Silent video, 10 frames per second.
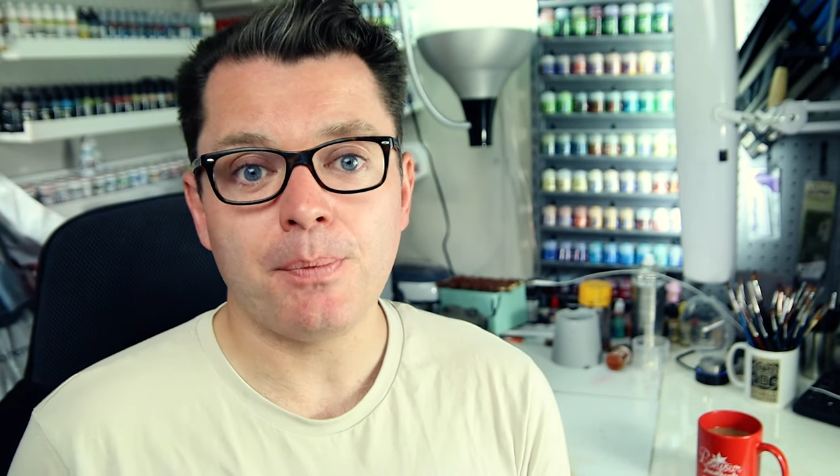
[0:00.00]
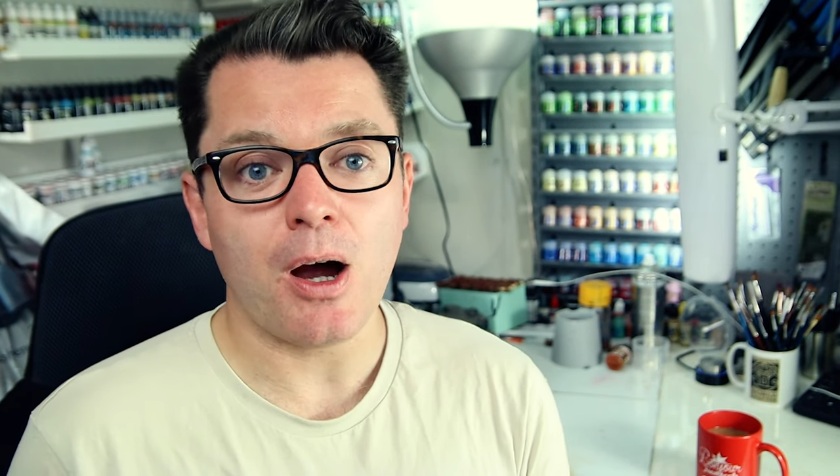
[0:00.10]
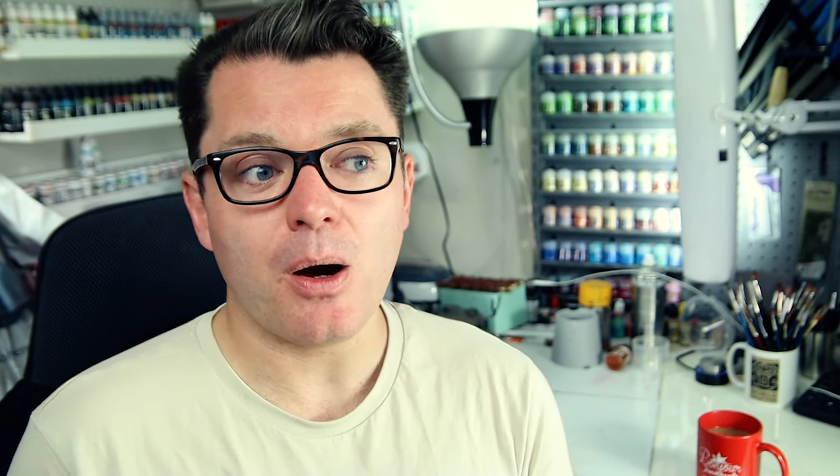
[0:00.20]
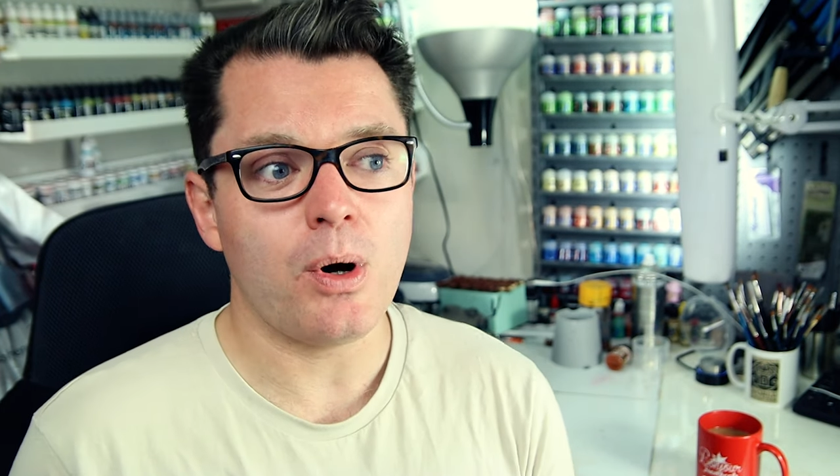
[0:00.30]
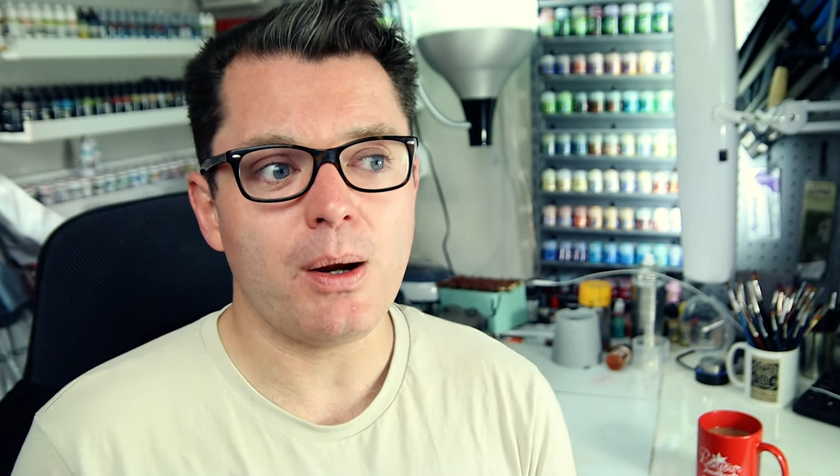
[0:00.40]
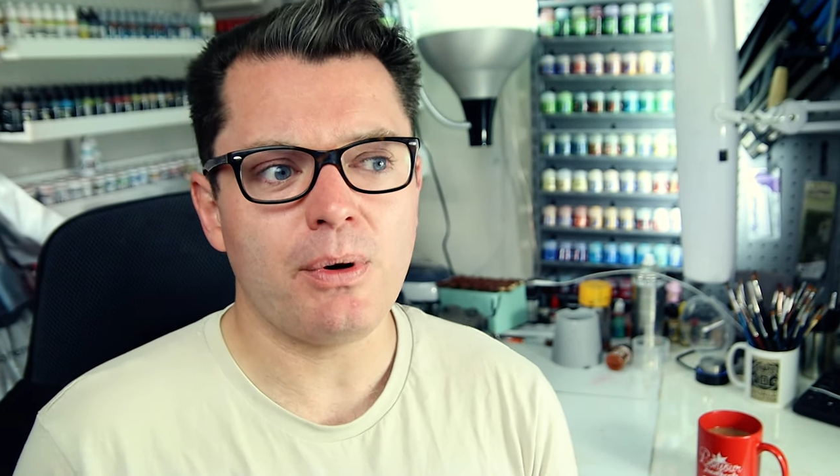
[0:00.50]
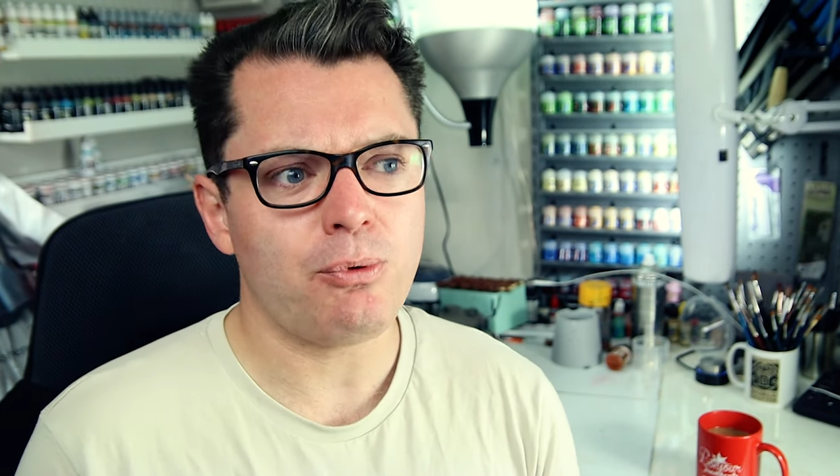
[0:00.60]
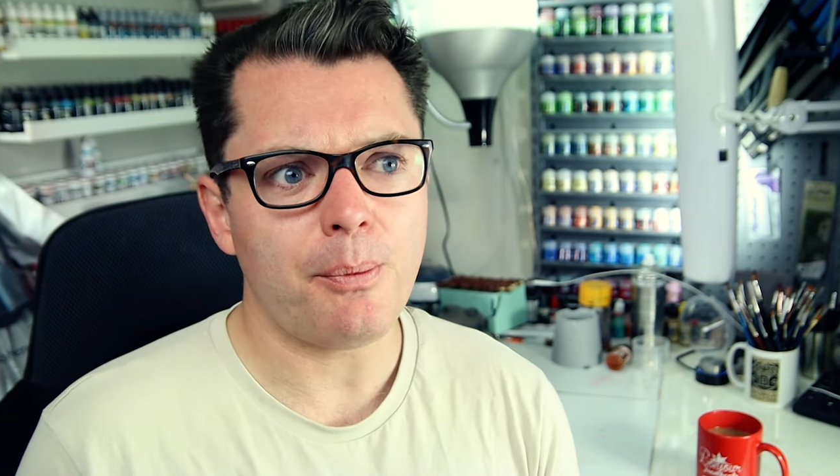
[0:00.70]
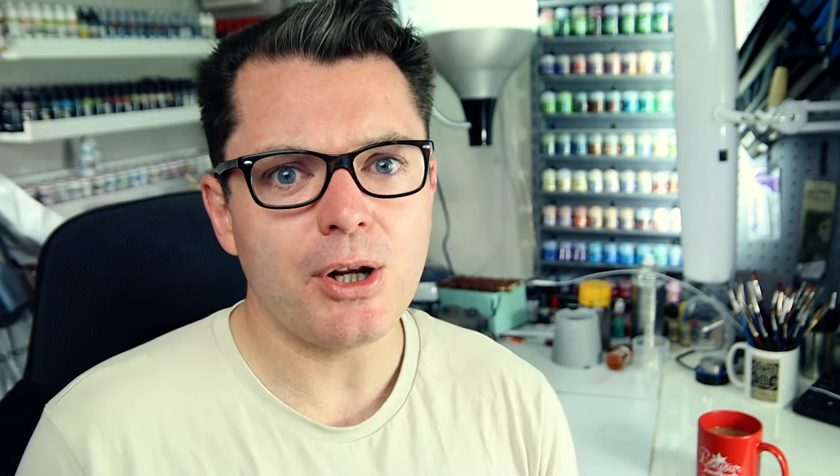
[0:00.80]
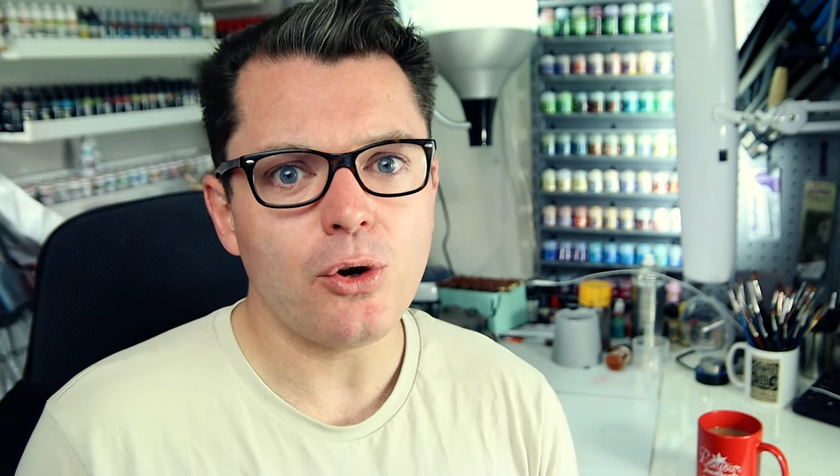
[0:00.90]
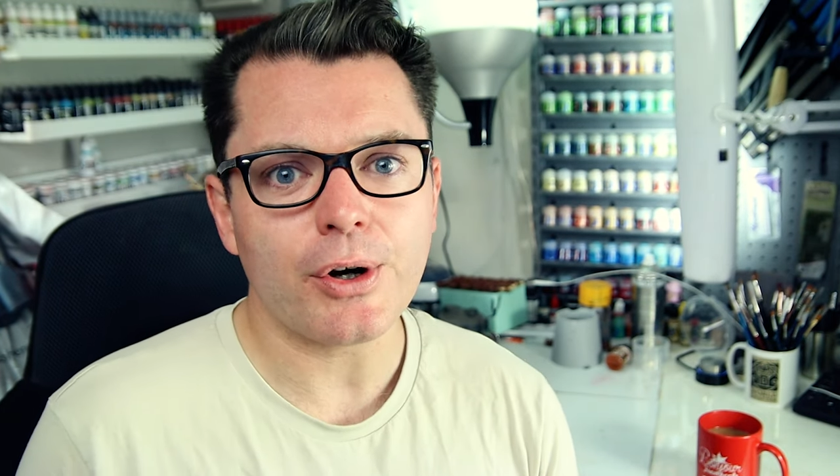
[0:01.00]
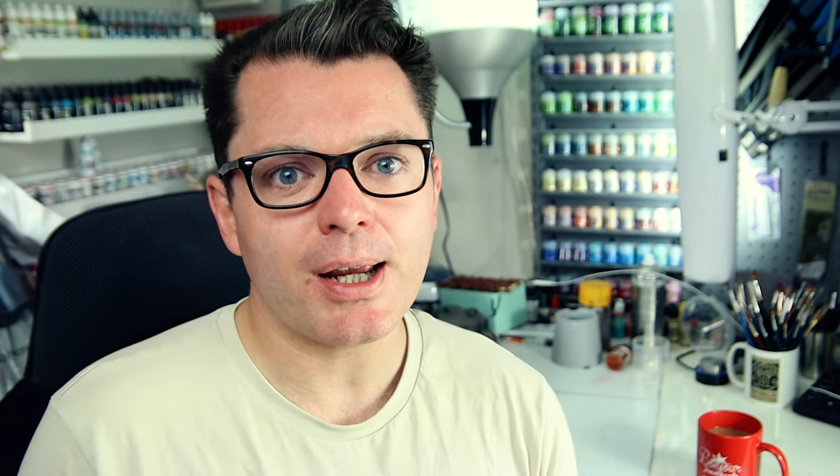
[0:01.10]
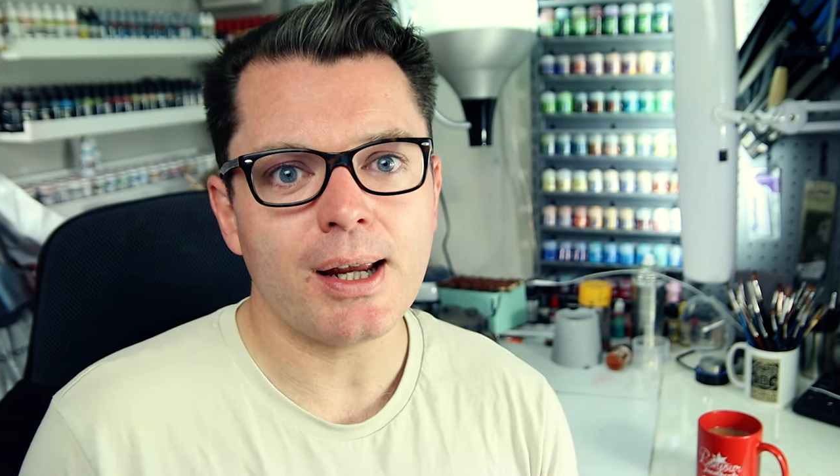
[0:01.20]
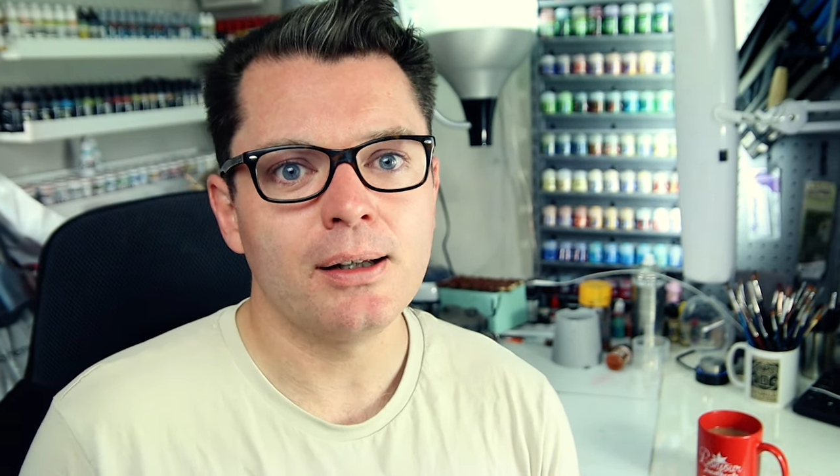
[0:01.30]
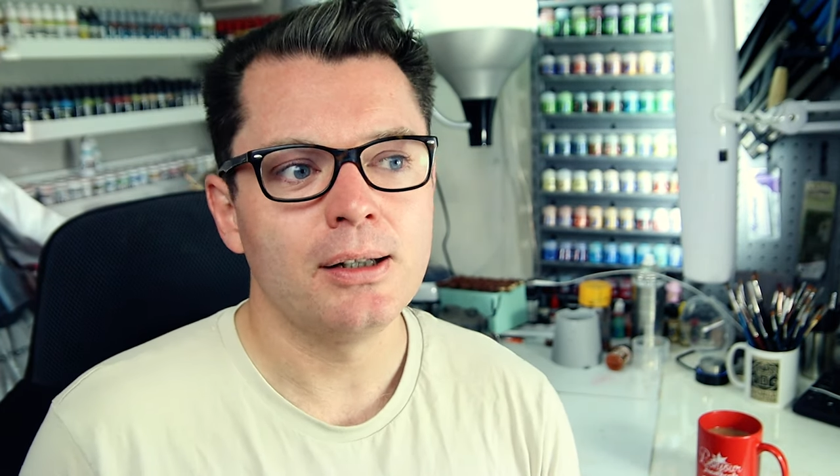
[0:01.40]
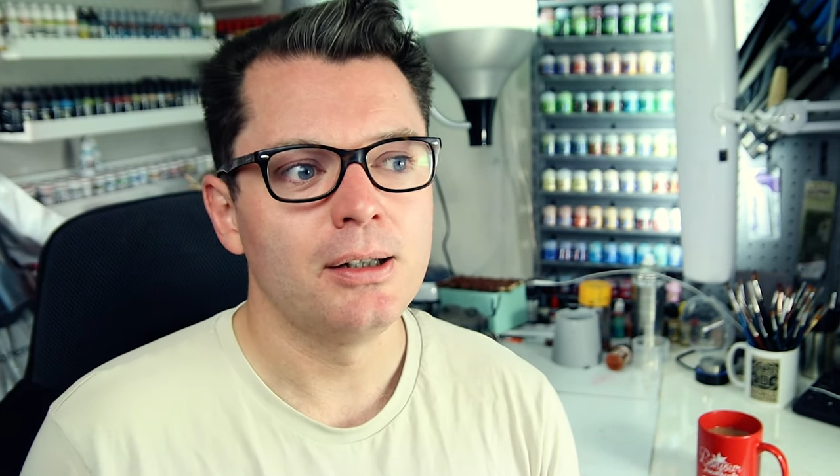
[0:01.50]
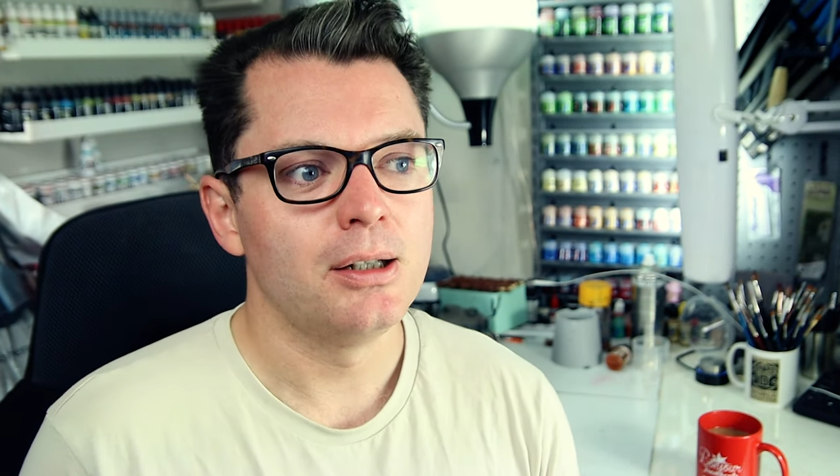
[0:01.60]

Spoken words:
but we're probably looking